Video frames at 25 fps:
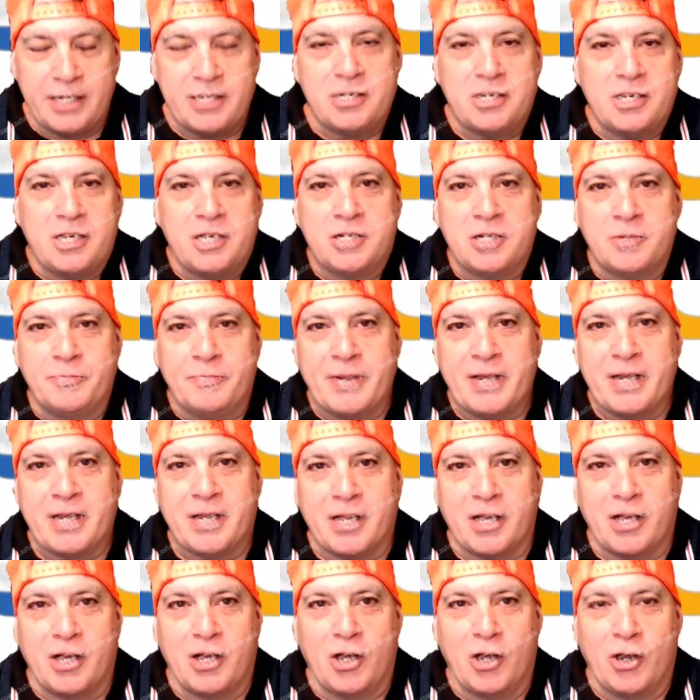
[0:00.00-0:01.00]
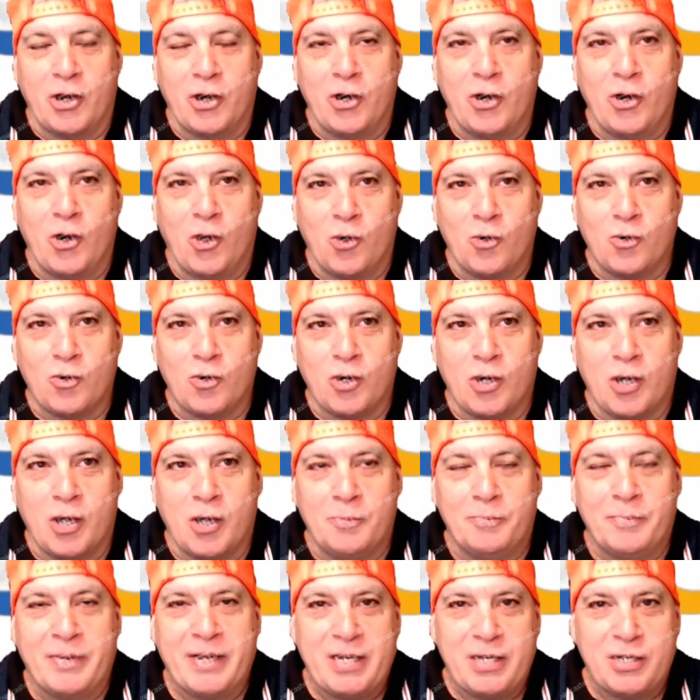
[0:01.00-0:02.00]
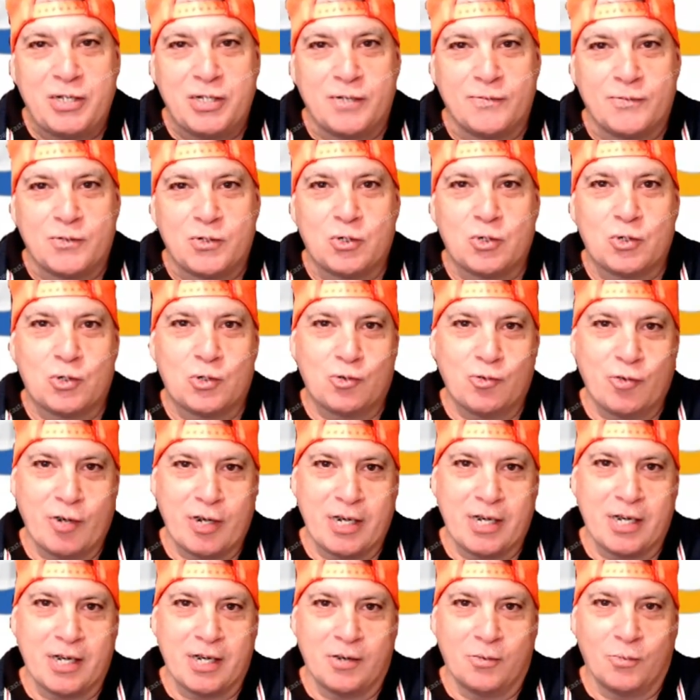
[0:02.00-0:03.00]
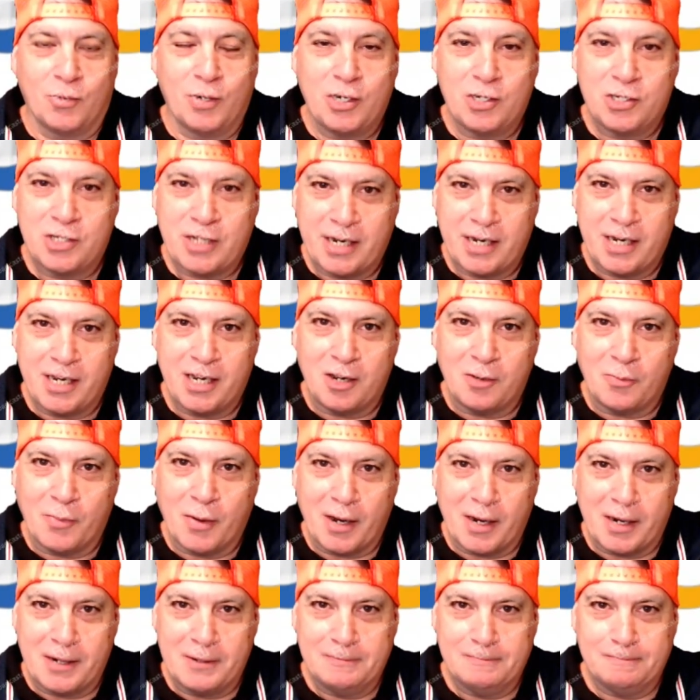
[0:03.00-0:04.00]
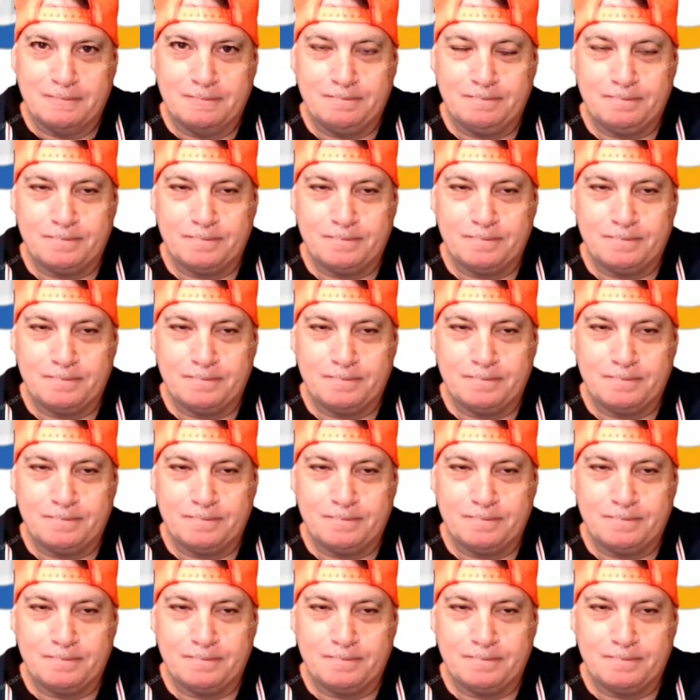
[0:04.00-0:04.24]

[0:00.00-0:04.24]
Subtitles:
it's a big, long piece of string when you say eBay.